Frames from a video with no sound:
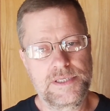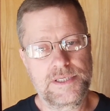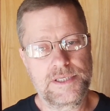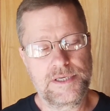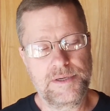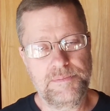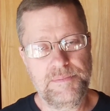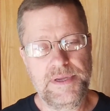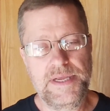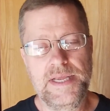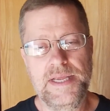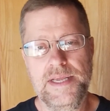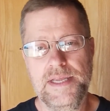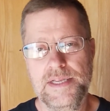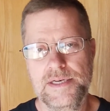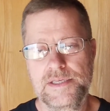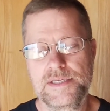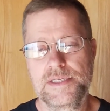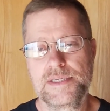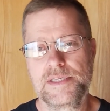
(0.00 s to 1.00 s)
To me,
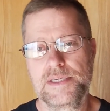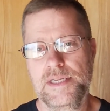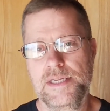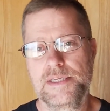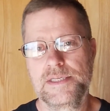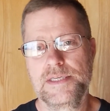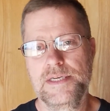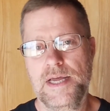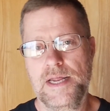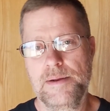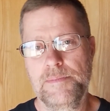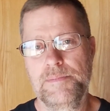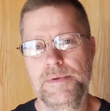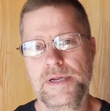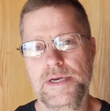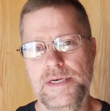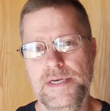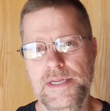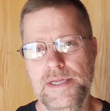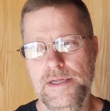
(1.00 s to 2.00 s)
it's not a
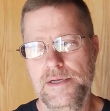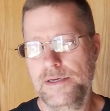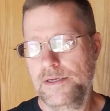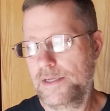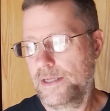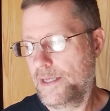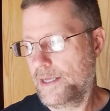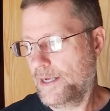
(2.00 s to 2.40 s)
big deal.